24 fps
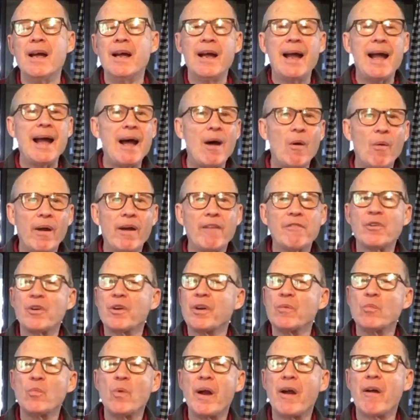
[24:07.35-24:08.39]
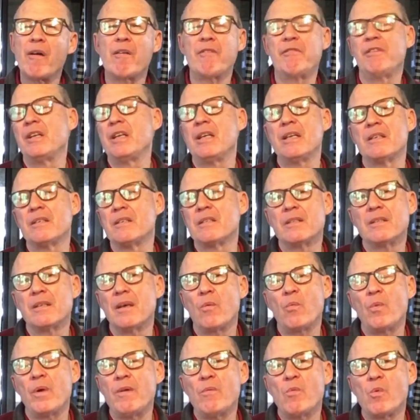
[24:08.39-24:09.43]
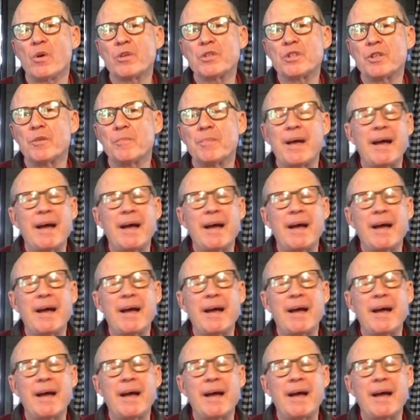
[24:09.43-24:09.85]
however and wherever it is that we worship.